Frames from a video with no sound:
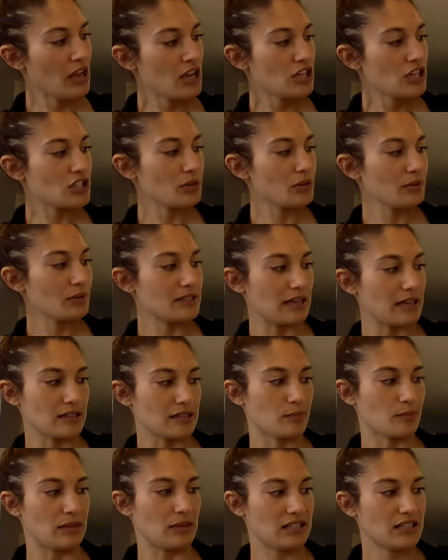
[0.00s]
So it
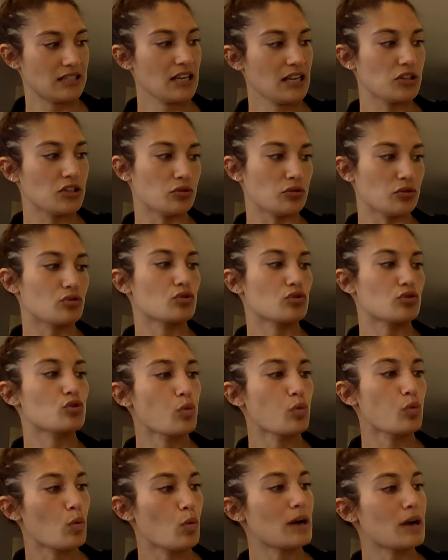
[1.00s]
says, Miss A used
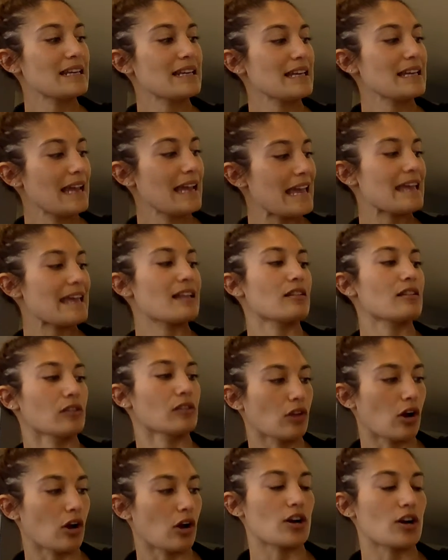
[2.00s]
28
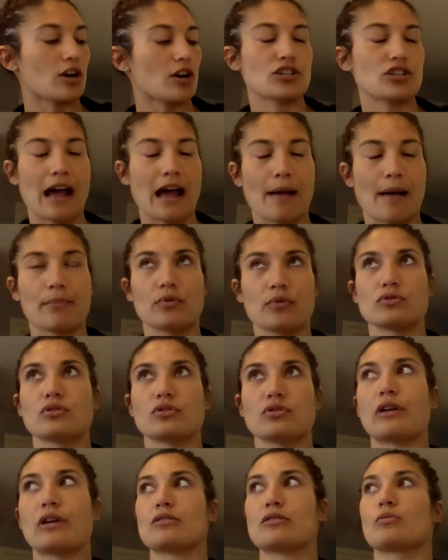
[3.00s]
large apples.
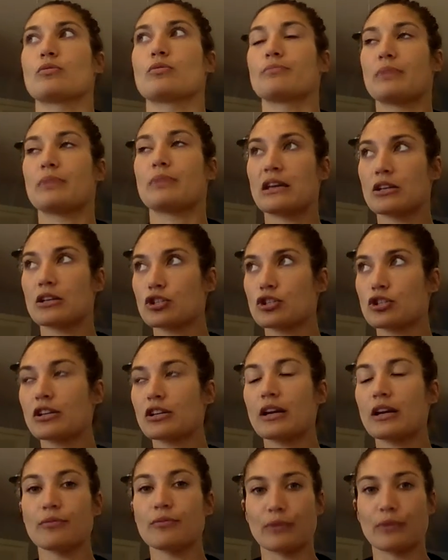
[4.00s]
Okay, so I'm picturing
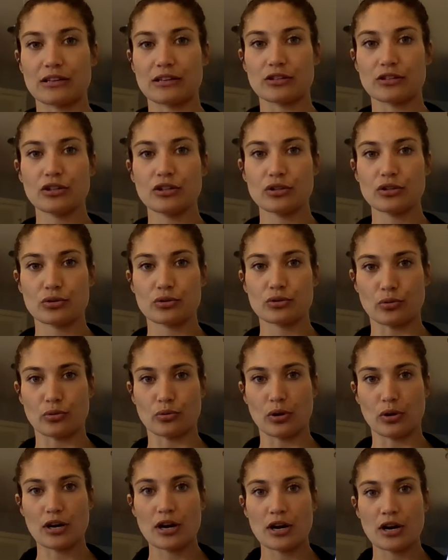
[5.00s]
I went to the
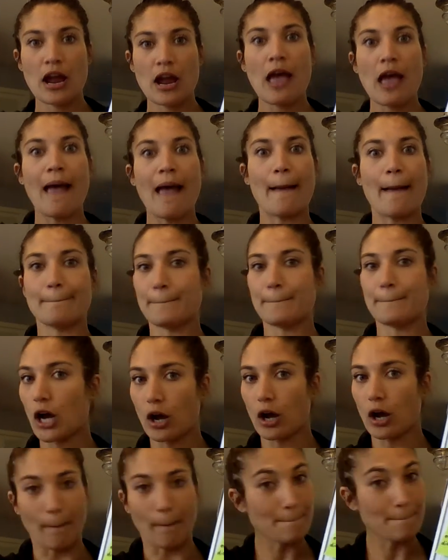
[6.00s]
store and bought
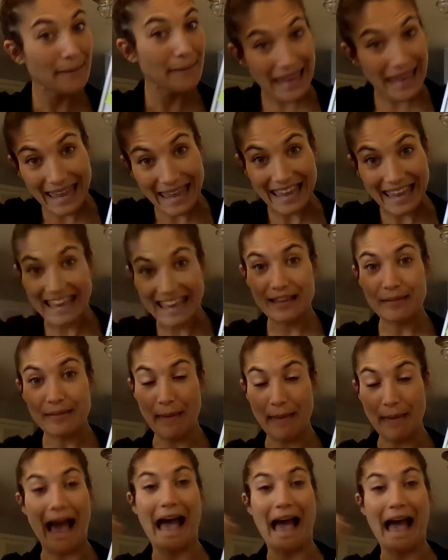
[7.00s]
a big
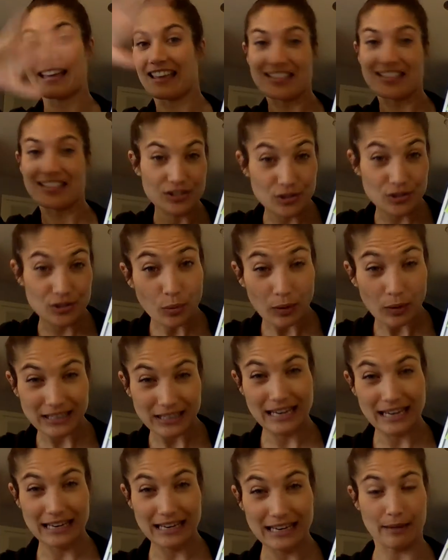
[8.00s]
bag, and there's
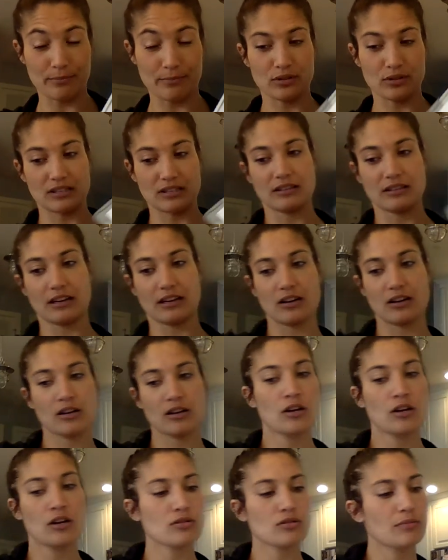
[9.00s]
28 apples in there.
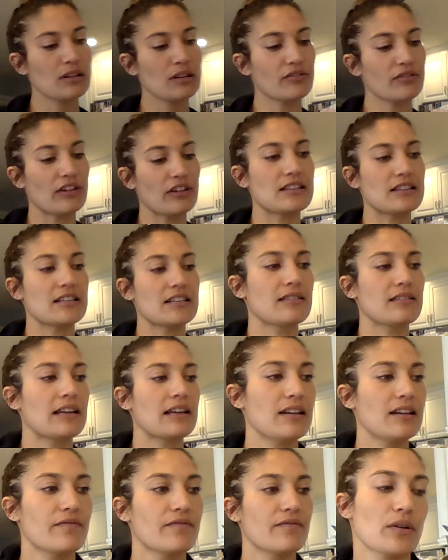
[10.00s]
So I'm going to write down
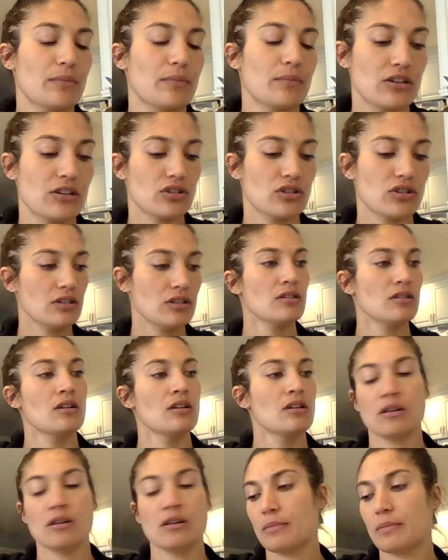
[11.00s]
that information
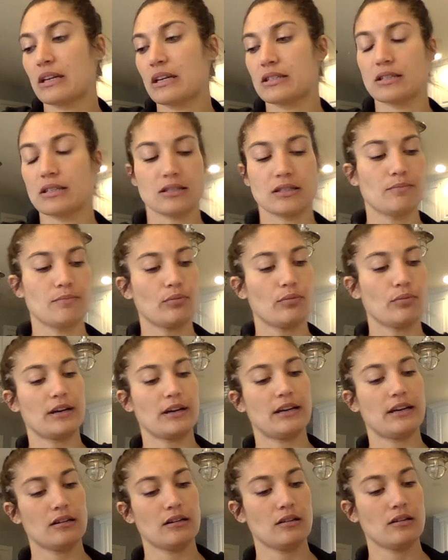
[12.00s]
because it's
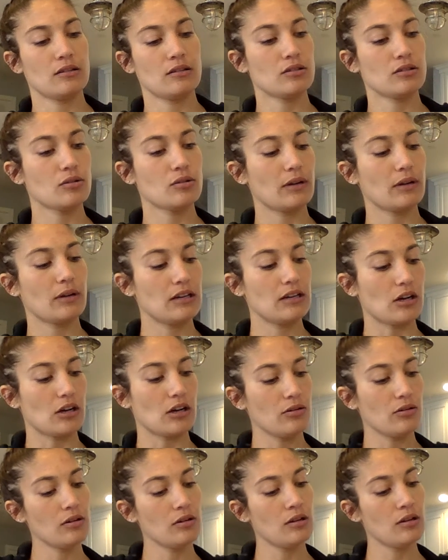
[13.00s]
important. So I
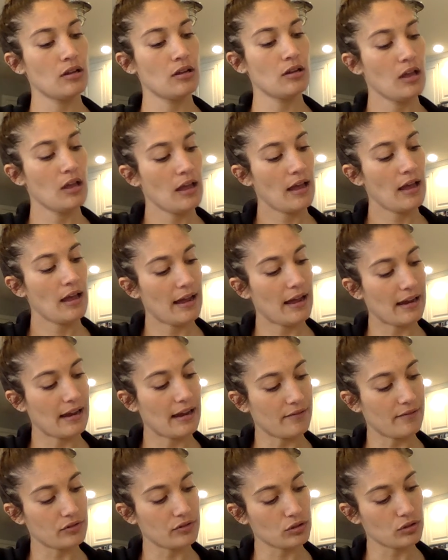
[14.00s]
know I
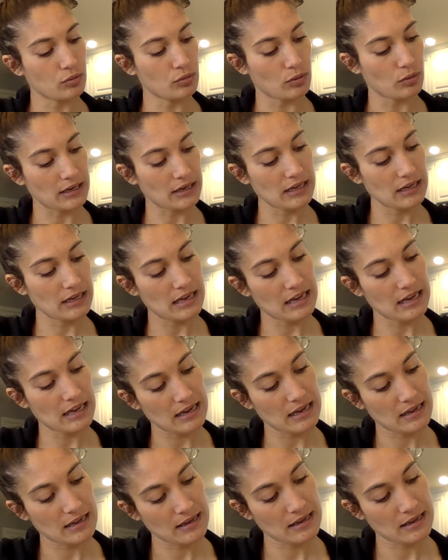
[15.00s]
have 28